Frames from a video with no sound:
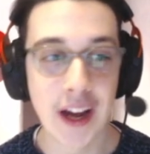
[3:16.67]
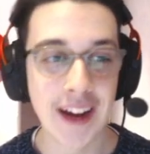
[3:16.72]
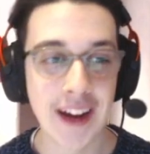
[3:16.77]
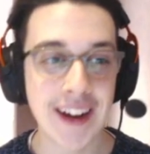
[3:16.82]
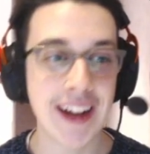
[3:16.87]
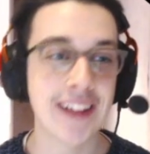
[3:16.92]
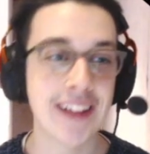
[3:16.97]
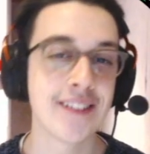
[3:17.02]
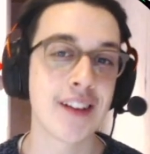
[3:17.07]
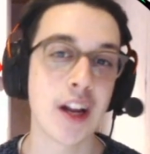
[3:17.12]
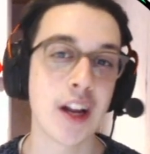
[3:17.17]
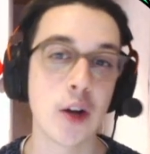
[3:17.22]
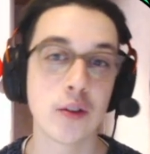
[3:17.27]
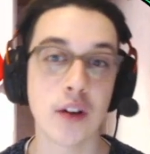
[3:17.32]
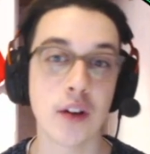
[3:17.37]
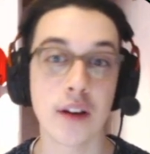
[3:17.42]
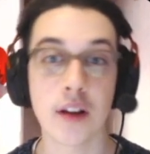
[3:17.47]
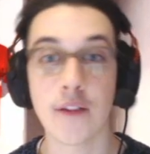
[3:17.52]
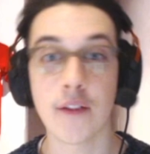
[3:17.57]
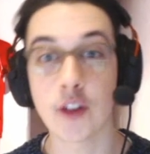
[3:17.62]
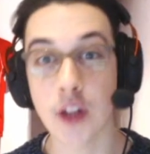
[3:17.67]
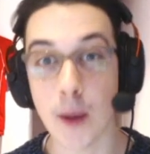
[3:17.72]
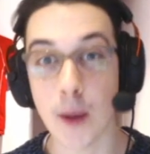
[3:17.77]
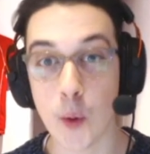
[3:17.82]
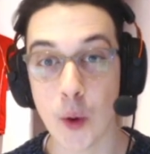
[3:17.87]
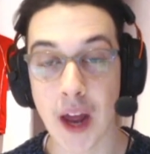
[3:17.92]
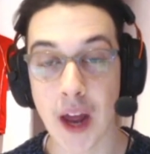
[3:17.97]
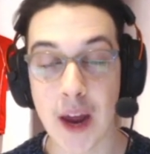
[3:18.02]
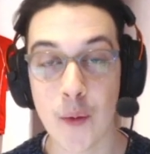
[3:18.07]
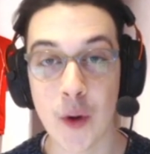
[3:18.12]
Cancelo does have a double
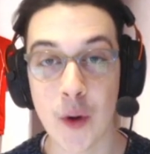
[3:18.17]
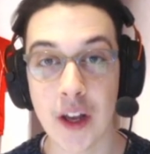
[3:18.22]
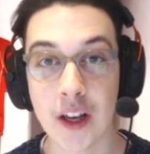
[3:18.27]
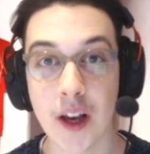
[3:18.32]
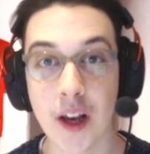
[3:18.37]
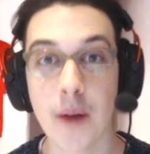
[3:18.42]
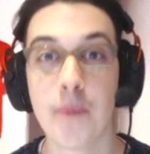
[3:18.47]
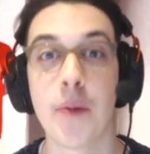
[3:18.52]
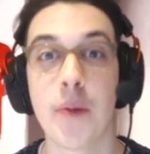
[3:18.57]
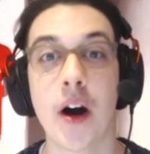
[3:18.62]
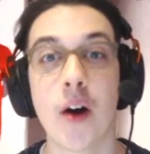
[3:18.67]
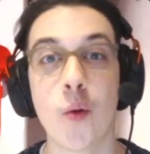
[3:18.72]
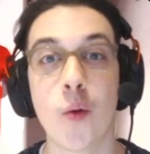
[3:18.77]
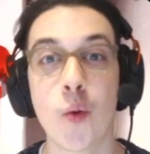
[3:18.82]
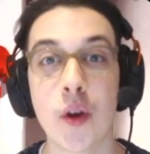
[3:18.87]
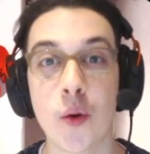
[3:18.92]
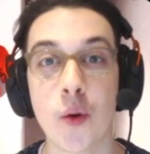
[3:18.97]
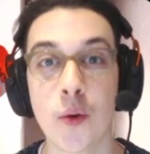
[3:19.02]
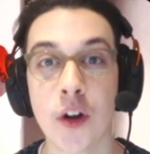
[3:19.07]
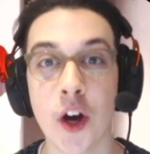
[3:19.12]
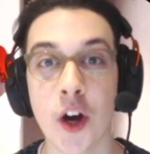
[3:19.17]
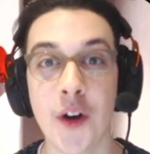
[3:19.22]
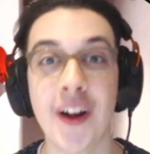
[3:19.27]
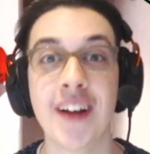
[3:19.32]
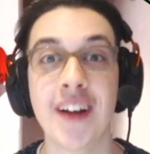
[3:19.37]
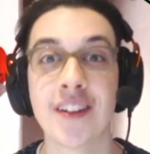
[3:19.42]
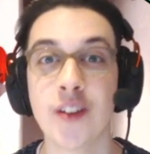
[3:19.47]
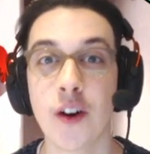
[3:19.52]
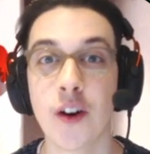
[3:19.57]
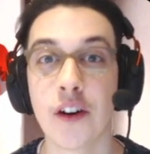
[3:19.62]
game week, but we all know
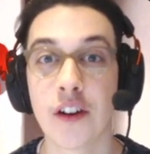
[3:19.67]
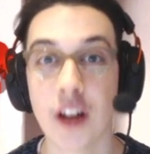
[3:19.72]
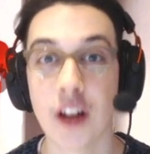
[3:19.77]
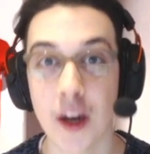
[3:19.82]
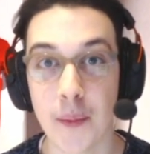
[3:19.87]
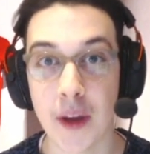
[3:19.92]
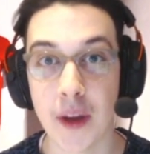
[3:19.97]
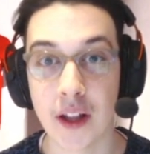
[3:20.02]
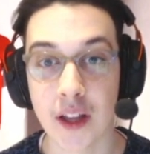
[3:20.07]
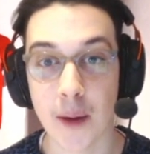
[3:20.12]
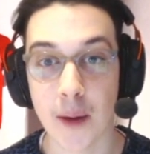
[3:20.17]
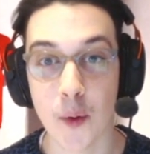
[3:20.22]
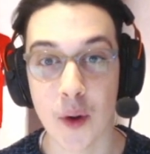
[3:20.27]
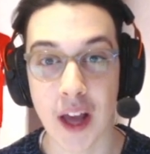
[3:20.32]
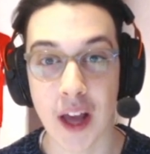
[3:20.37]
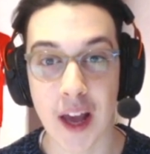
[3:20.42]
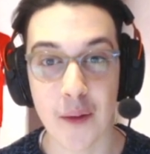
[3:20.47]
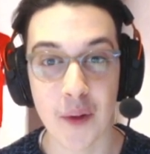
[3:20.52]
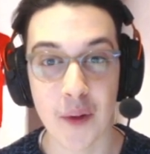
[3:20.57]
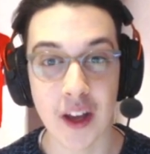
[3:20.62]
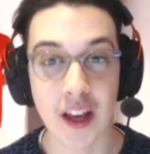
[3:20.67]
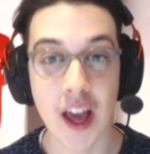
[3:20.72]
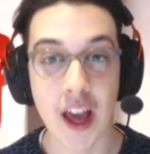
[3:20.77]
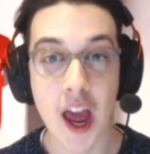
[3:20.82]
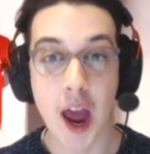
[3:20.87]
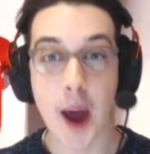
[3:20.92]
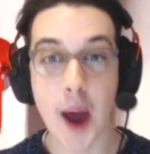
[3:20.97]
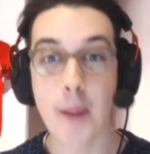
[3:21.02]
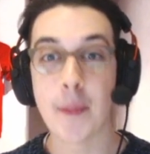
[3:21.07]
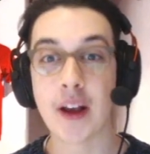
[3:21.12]
it's not going to be a double game week
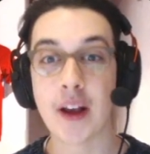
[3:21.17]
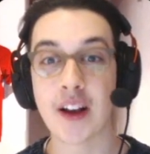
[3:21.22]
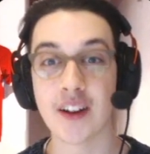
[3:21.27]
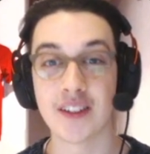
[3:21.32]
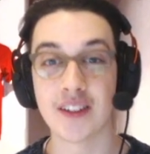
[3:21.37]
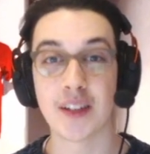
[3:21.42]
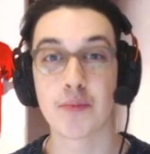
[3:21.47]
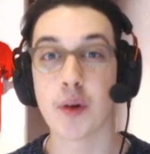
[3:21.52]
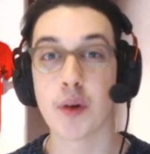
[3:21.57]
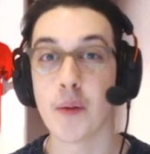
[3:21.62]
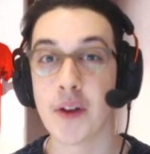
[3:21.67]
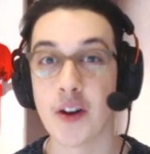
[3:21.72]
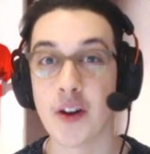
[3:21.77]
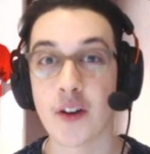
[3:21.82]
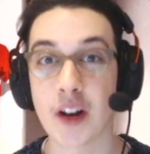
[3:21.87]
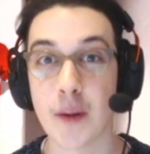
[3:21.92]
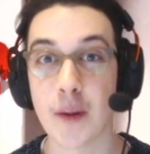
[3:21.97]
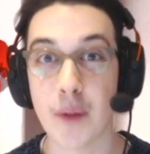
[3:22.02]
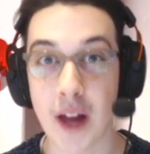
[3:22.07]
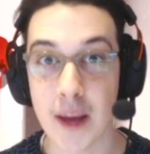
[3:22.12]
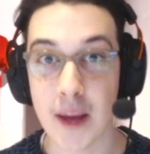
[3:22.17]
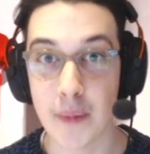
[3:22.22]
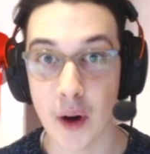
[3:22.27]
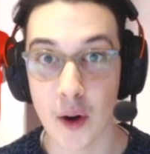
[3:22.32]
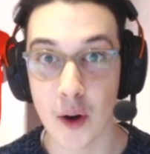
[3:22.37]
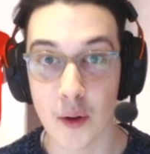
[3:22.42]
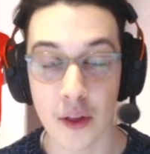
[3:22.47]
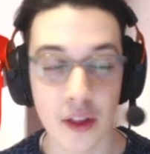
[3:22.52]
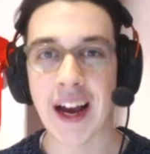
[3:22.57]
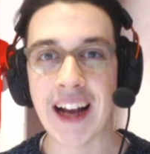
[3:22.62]
because he's probably not going to play
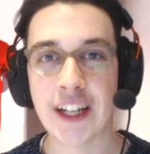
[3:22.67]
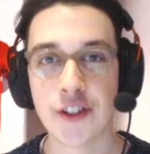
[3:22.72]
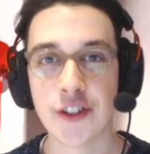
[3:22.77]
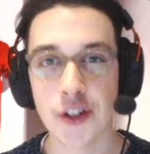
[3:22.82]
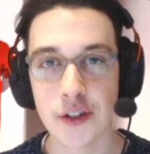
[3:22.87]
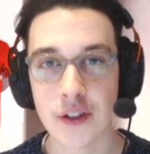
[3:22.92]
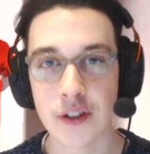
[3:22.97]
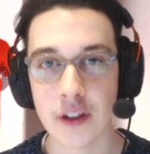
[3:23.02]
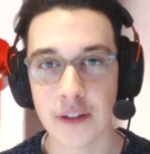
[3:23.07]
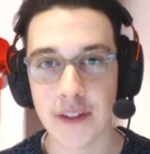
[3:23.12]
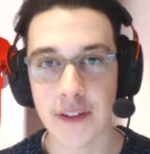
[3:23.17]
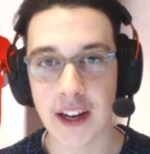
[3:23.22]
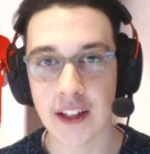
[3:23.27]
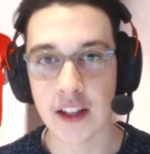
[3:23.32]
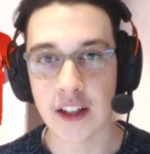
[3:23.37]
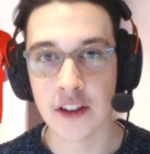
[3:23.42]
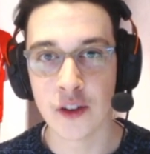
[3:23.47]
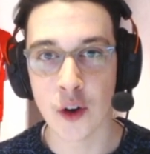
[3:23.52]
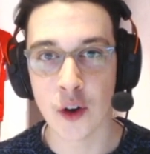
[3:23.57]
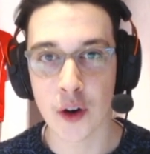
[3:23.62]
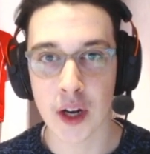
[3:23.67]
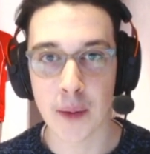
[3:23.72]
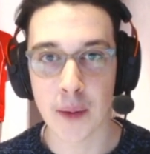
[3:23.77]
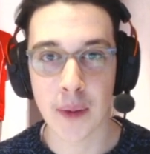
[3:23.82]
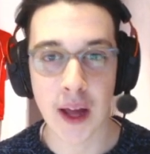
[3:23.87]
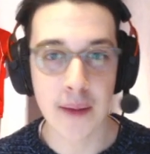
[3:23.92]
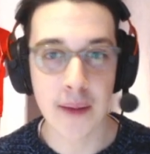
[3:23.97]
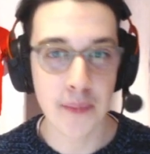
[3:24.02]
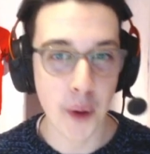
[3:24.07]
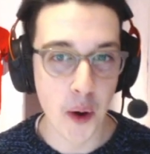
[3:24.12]
both. And due to the fact that he's not going to
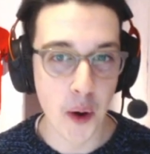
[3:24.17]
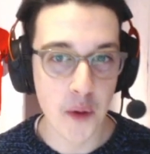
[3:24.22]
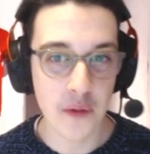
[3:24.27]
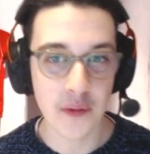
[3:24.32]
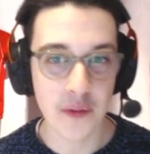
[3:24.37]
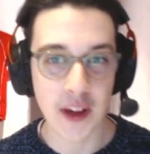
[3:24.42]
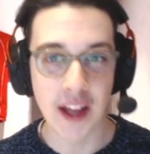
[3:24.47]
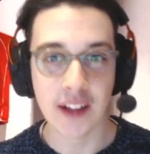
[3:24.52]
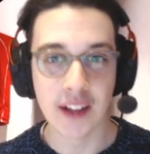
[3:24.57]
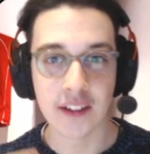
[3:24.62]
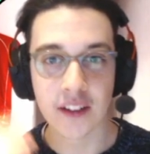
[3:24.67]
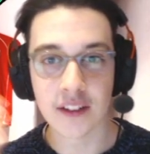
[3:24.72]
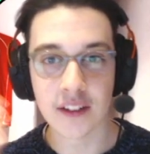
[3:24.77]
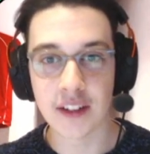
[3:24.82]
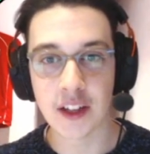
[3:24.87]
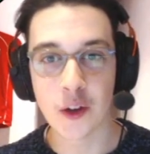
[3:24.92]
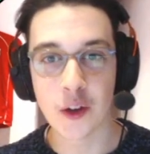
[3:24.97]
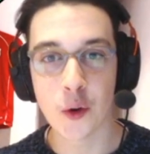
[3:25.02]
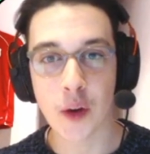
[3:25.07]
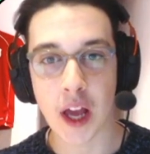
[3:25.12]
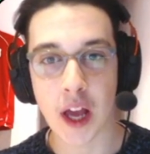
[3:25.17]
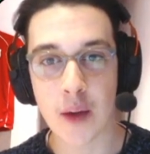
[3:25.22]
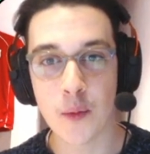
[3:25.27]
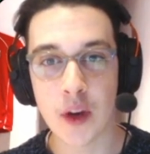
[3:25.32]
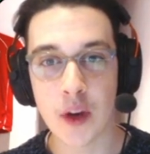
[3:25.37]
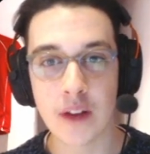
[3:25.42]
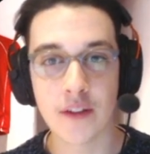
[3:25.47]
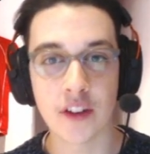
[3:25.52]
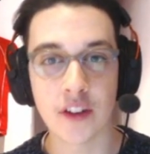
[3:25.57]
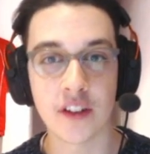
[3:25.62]
play both, it's a single game
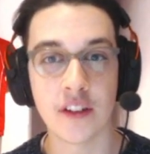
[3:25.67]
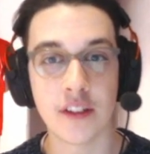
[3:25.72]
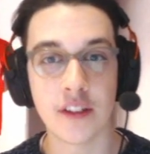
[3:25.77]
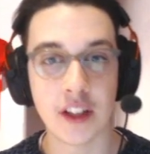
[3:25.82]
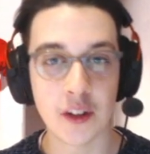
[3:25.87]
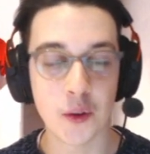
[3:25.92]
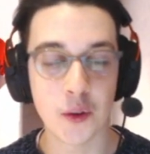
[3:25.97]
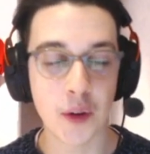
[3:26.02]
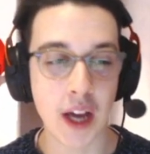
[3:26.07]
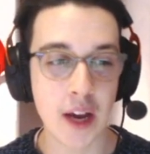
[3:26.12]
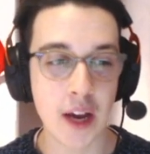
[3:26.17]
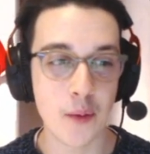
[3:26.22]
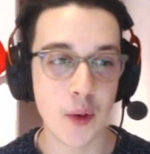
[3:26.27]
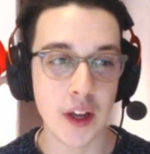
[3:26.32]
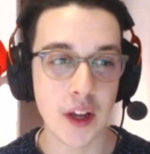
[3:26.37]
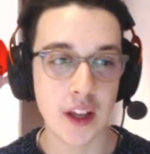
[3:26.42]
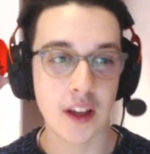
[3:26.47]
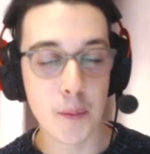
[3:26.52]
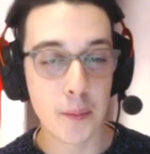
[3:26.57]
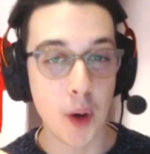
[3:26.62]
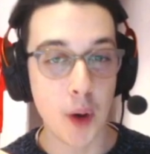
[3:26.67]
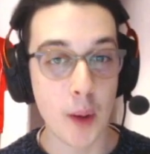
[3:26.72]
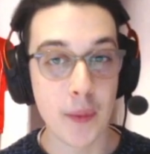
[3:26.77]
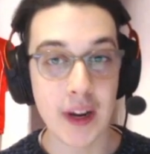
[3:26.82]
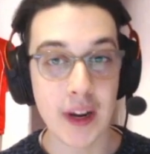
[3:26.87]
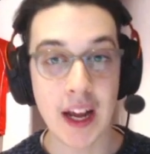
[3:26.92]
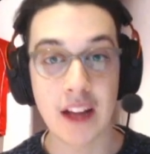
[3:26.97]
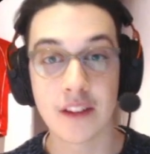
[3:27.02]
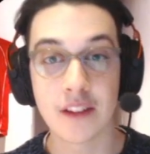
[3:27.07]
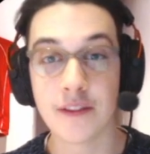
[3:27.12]
week versus single game week. Botman
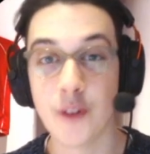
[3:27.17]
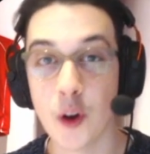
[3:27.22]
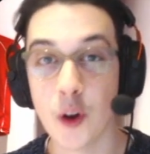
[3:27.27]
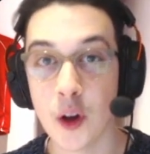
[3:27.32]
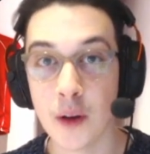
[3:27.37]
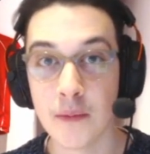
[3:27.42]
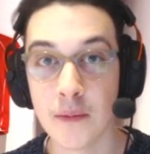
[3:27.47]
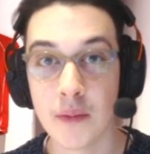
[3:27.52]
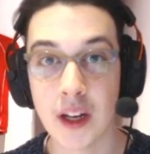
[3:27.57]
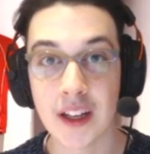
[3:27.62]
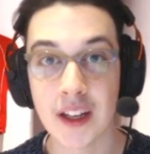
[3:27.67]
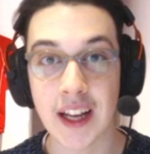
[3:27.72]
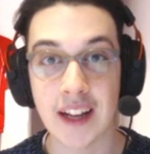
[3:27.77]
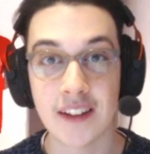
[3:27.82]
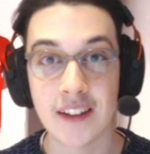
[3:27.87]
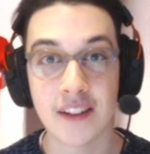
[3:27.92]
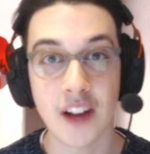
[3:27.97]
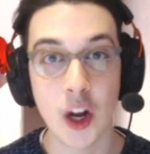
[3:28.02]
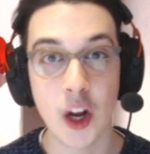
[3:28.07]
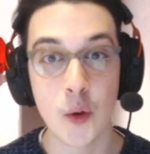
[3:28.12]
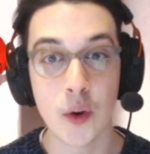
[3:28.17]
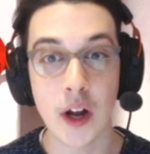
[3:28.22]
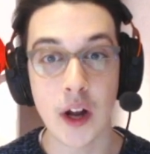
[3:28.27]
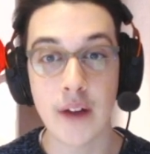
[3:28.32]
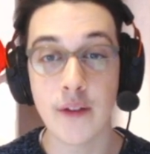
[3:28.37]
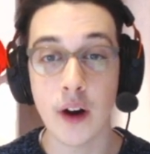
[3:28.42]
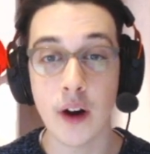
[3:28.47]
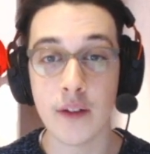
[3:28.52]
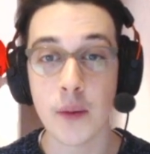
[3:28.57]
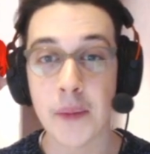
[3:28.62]
has Fulham, Cancelo would have
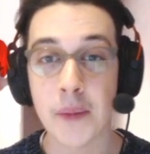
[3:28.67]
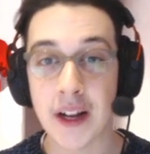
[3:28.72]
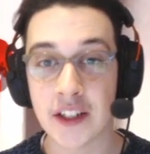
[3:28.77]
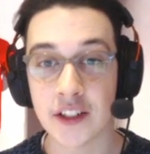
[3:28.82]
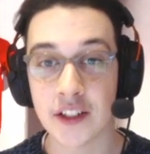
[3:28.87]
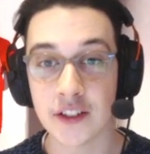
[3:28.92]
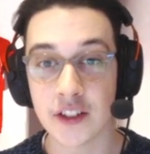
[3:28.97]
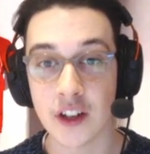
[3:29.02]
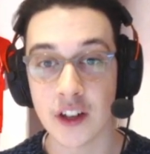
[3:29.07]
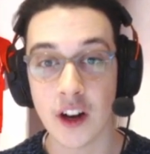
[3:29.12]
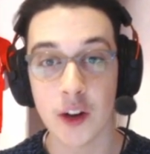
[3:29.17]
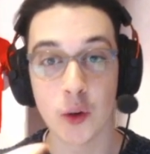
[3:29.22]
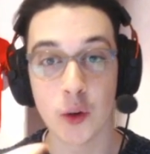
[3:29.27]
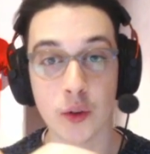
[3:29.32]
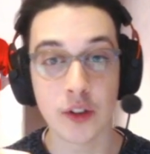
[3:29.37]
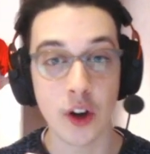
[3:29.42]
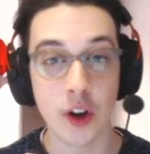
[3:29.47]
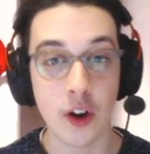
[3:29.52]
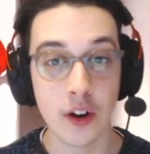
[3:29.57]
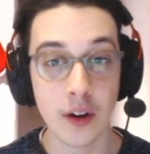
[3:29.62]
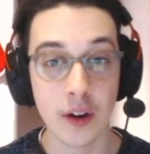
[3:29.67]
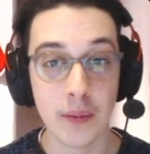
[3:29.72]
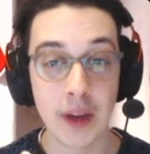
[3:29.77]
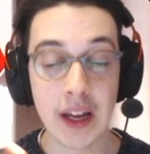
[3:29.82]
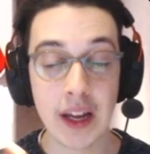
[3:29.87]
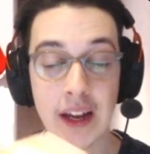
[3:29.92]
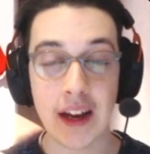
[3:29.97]
either Manchester United or Tottenham.